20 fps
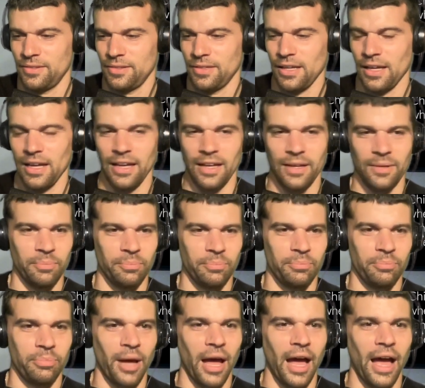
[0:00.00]
uh,
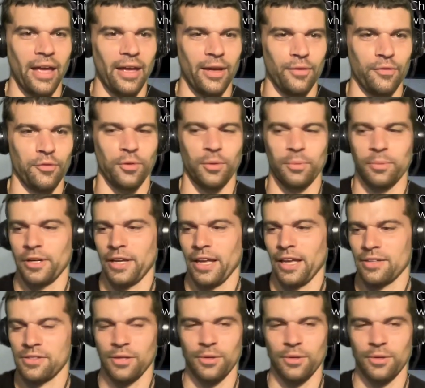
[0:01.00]
by a former guest.